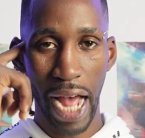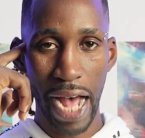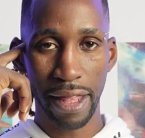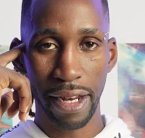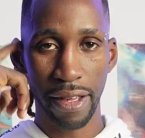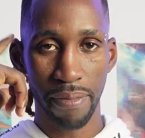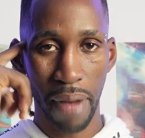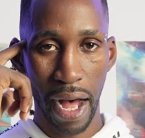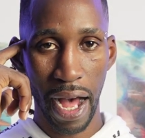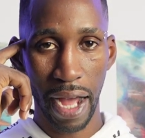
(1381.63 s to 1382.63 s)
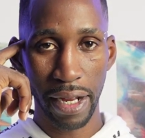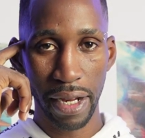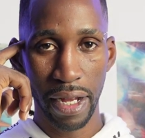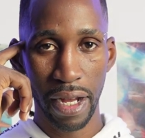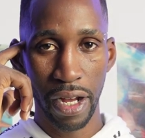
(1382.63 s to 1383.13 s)
athlete's mind
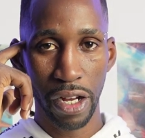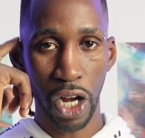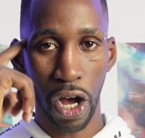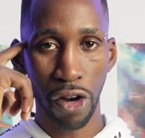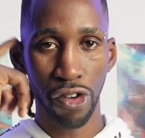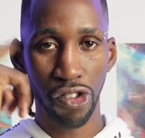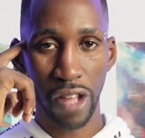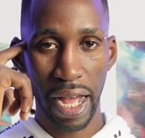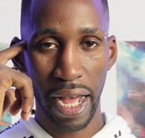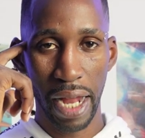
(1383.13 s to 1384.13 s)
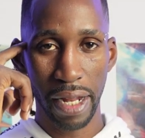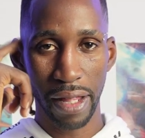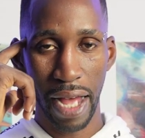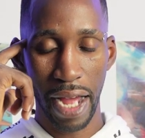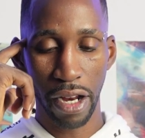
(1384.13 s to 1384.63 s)
to understand
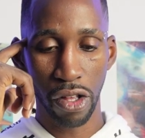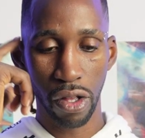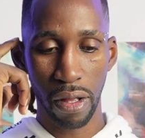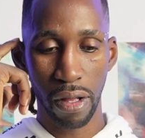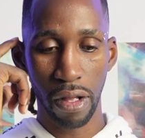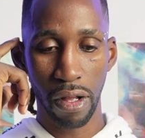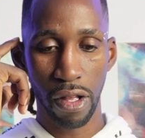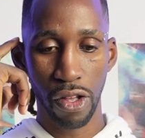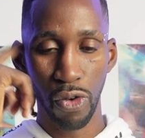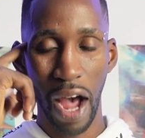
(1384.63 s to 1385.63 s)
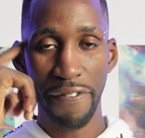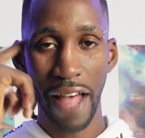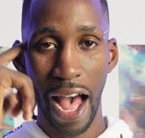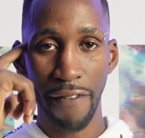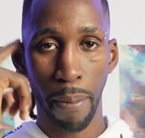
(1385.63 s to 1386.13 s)
that you have to
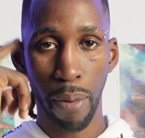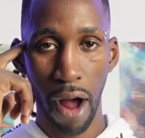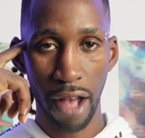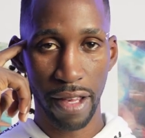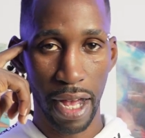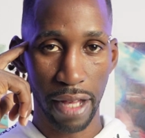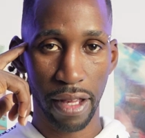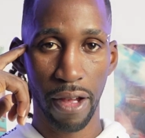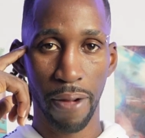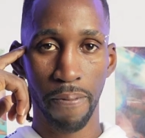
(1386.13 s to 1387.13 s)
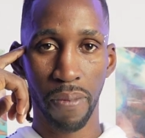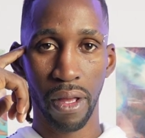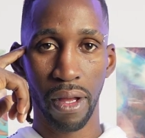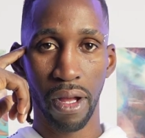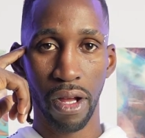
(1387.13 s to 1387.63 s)
have a process
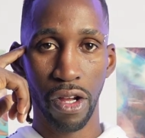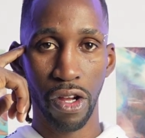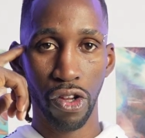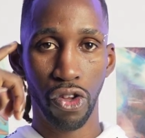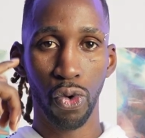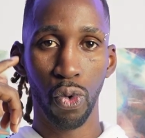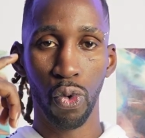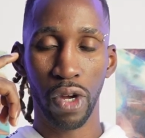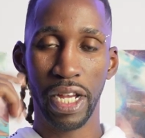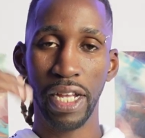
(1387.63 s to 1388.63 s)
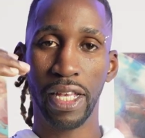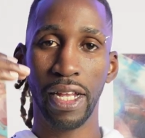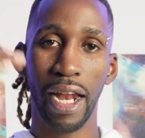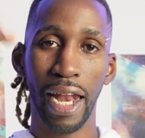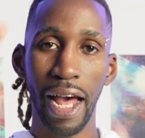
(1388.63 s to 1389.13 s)
to get to
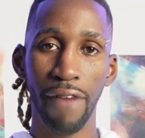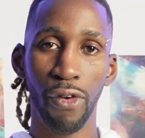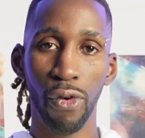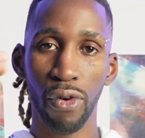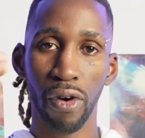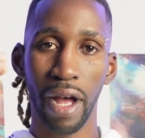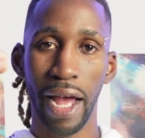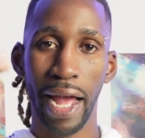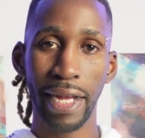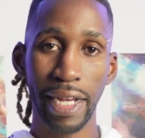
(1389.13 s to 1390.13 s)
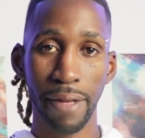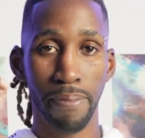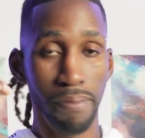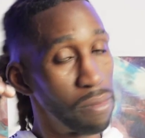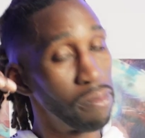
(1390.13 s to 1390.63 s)
the level and get
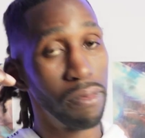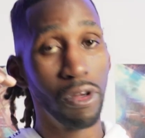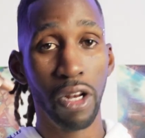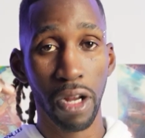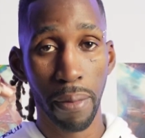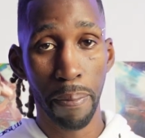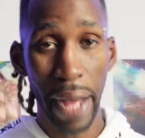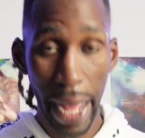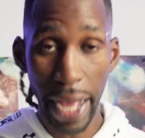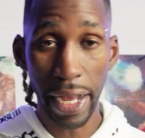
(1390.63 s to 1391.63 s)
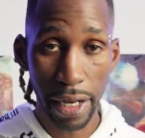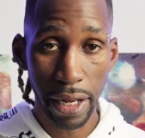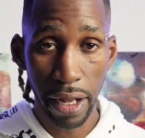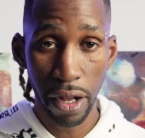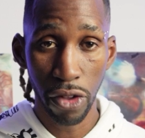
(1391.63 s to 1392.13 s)
paid
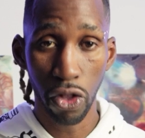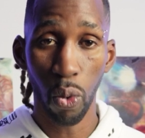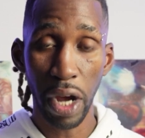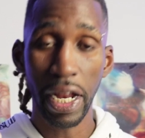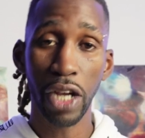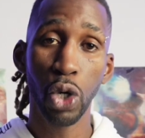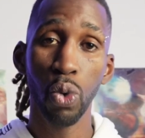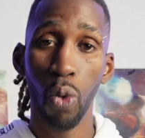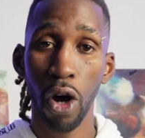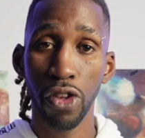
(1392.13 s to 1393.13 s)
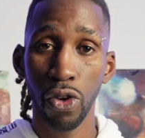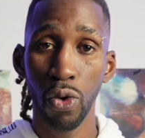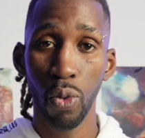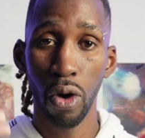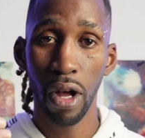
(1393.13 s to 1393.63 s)
the way that you want
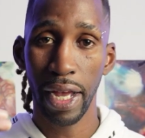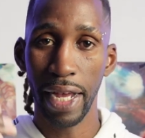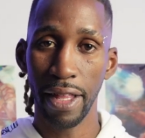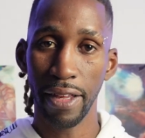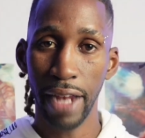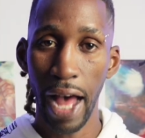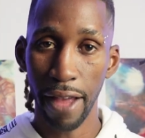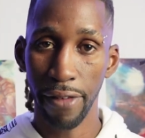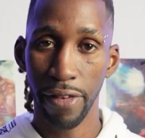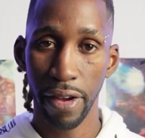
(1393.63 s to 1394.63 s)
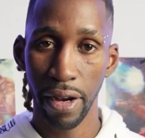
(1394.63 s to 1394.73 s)
to in this life.